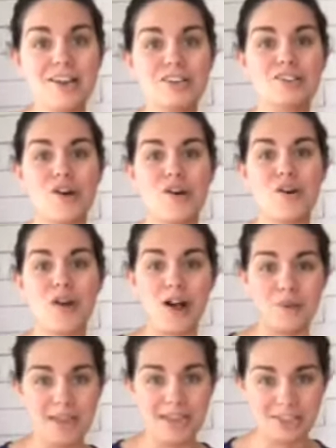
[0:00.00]
So
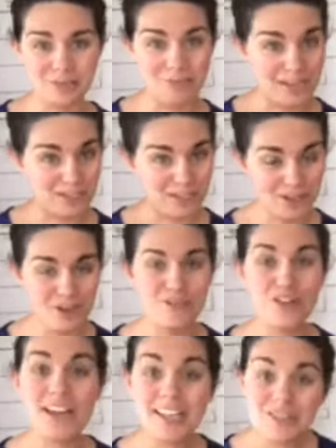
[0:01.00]
I'll make sure if
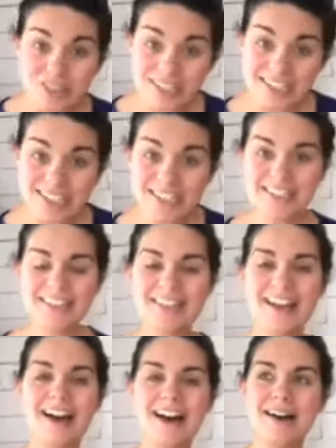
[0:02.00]
you're interested
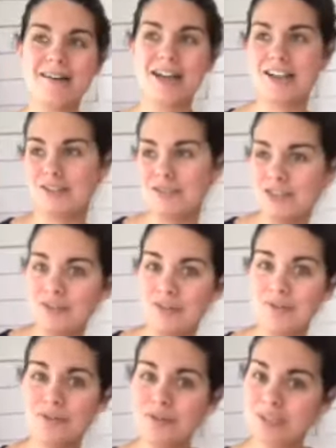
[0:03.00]
and you
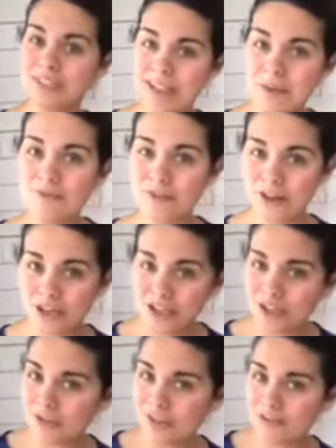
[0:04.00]
do some
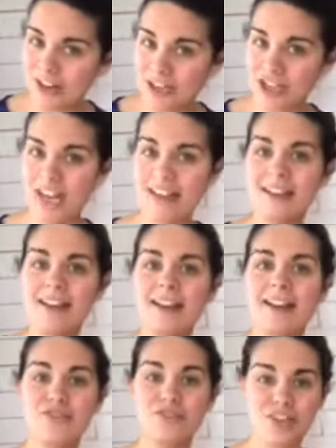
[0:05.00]
furniture refinishing,
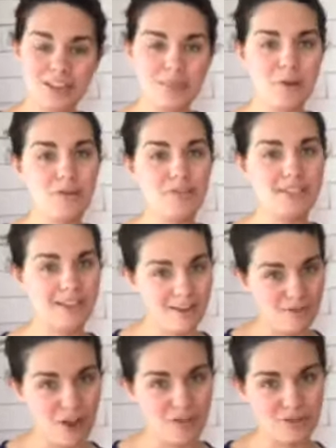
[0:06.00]
check the post, and I've
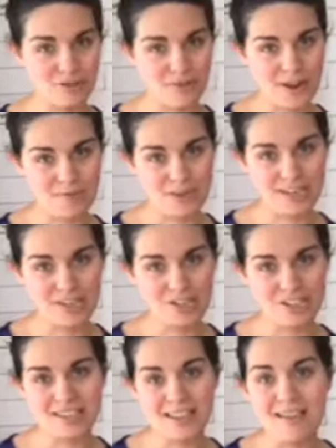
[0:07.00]
got those
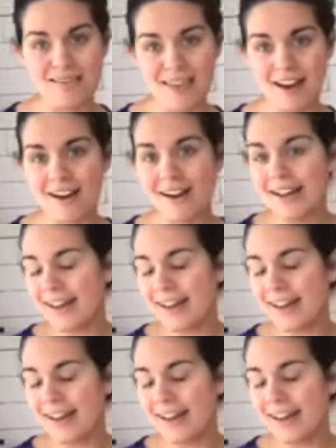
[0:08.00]
recommendations in there.